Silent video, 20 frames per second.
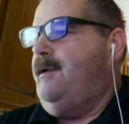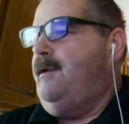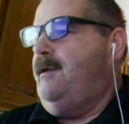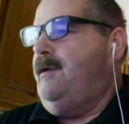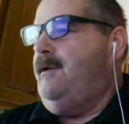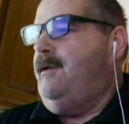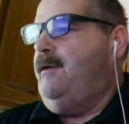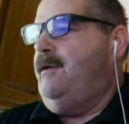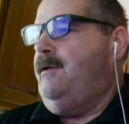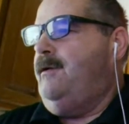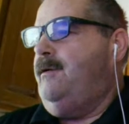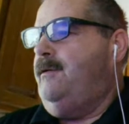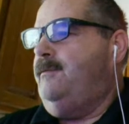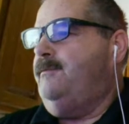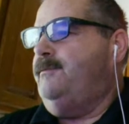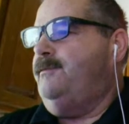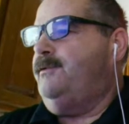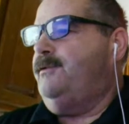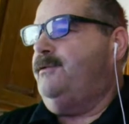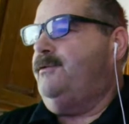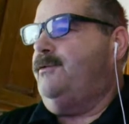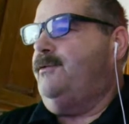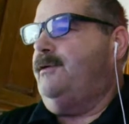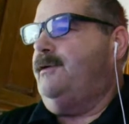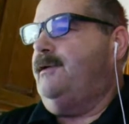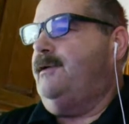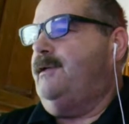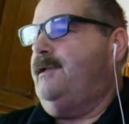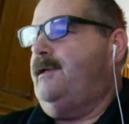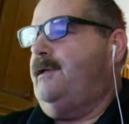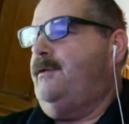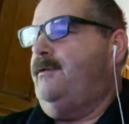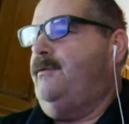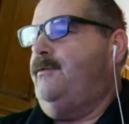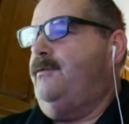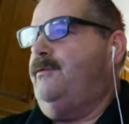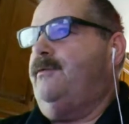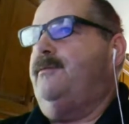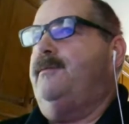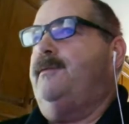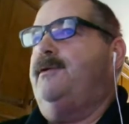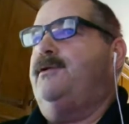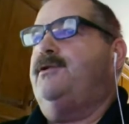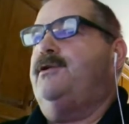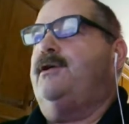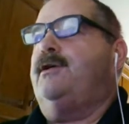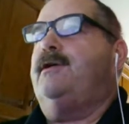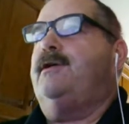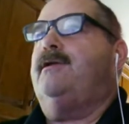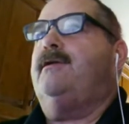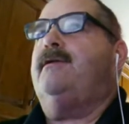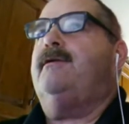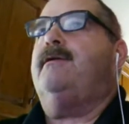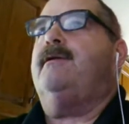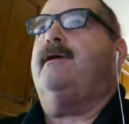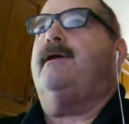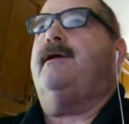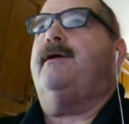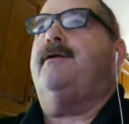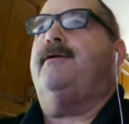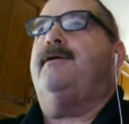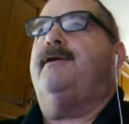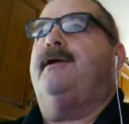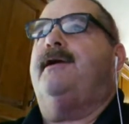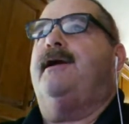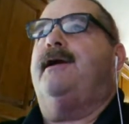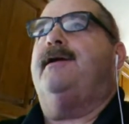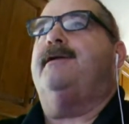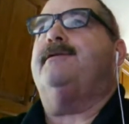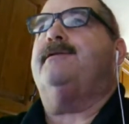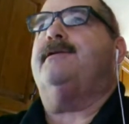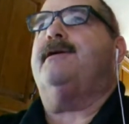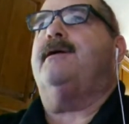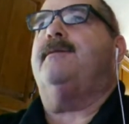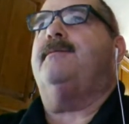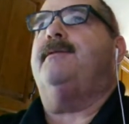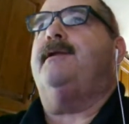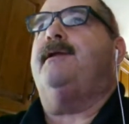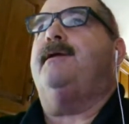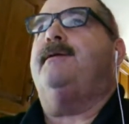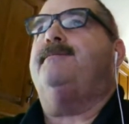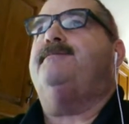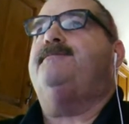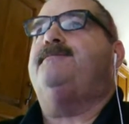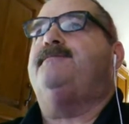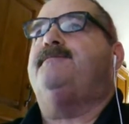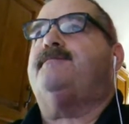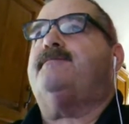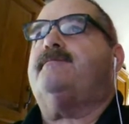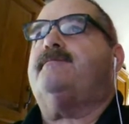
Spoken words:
I'm studying Northern Michigan. There you guys coming in.